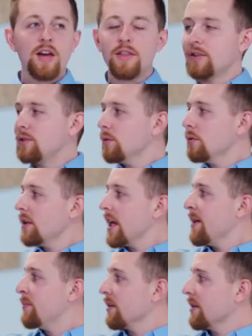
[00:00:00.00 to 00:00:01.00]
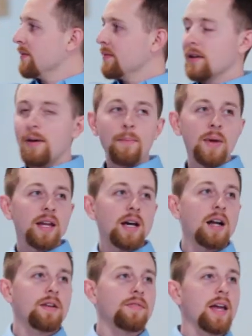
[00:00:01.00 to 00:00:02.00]
The dual apron, made
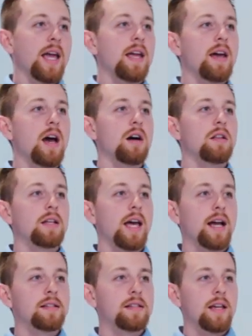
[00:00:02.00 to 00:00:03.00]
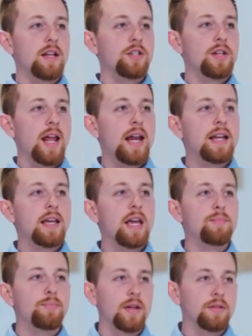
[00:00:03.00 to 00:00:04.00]
out of
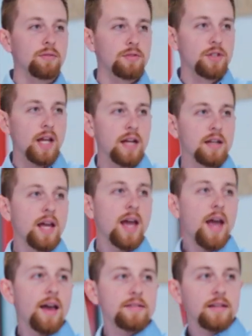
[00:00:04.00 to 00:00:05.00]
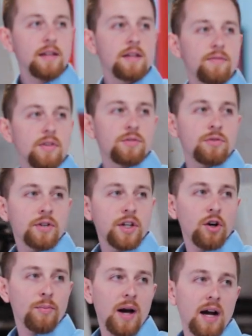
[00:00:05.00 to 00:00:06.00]
ALXH88 pintle chain, has individual
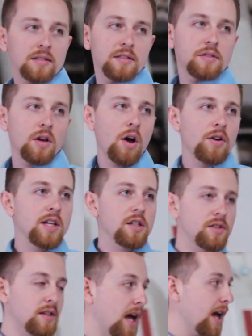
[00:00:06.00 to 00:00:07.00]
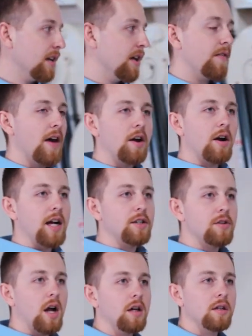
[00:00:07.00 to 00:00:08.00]
gearboxes on each side that are
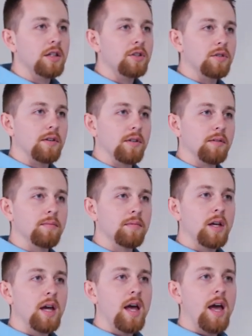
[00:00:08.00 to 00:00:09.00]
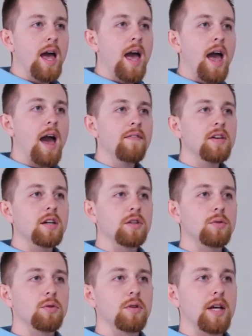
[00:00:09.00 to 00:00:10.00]
hydraulically driven. Having a
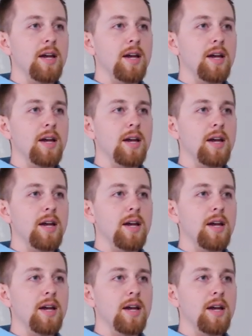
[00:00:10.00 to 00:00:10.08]
dual